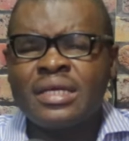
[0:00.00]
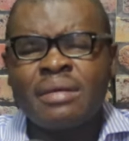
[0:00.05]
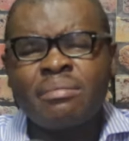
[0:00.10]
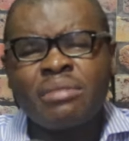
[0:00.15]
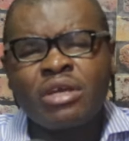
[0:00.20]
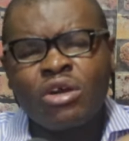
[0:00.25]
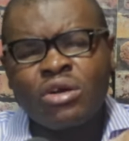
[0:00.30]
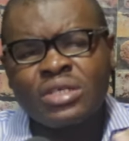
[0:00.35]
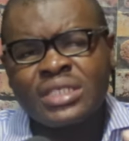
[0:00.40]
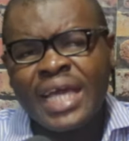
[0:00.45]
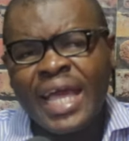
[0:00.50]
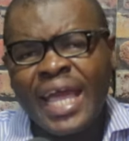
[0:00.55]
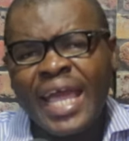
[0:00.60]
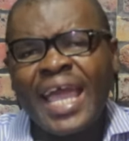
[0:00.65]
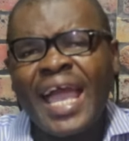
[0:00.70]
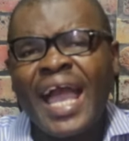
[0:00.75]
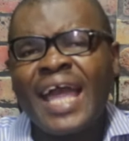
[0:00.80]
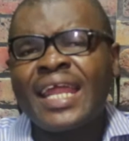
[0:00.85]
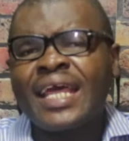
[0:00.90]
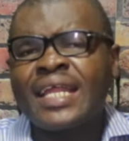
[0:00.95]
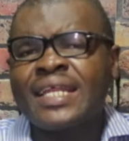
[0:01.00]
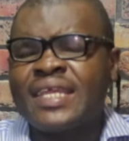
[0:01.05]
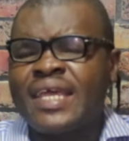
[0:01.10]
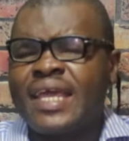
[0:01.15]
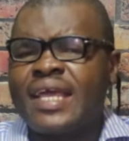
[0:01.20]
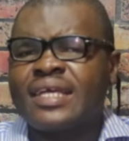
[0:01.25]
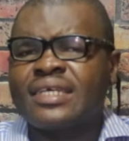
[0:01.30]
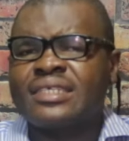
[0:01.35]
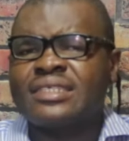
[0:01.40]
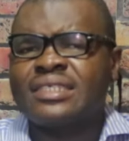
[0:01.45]
because hair and
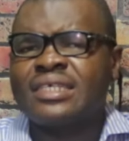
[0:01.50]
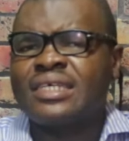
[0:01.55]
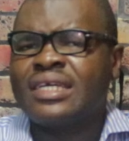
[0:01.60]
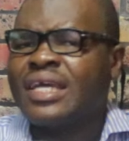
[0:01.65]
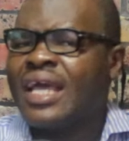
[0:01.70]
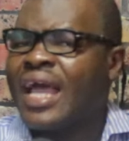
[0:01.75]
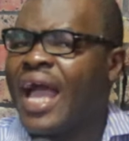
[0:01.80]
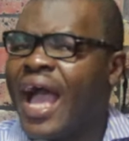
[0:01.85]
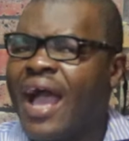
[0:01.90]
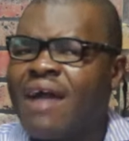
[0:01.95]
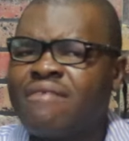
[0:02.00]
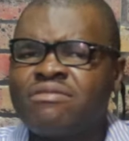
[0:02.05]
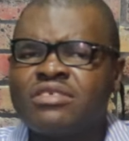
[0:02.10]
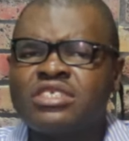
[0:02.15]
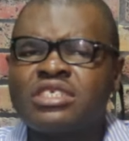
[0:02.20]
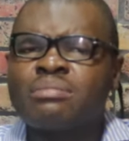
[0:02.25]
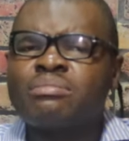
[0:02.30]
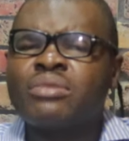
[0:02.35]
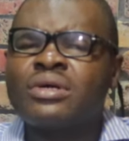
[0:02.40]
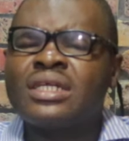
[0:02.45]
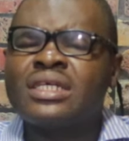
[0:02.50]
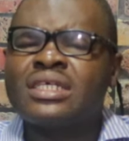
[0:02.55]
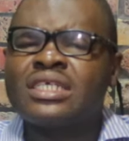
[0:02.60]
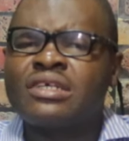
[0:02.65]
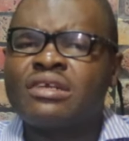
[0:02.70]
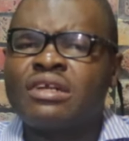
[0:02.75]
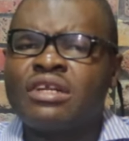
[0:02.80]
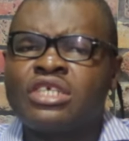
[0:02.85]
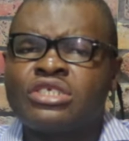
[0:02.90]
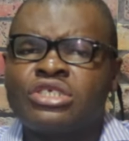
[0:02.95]
ideas have
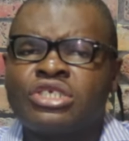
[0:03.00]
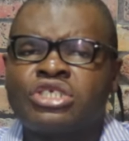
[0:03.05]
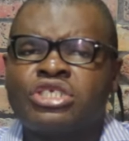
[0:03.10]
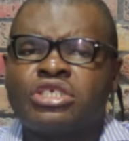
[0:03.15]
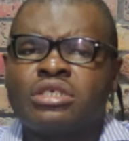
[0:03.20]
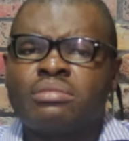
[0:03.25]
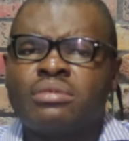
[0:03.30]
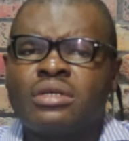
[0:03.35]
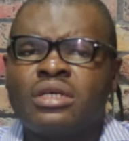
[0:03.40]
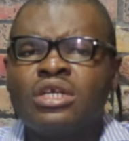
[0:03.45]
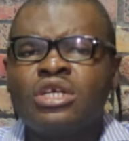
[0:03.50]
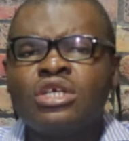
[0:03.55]
symbolic relationship.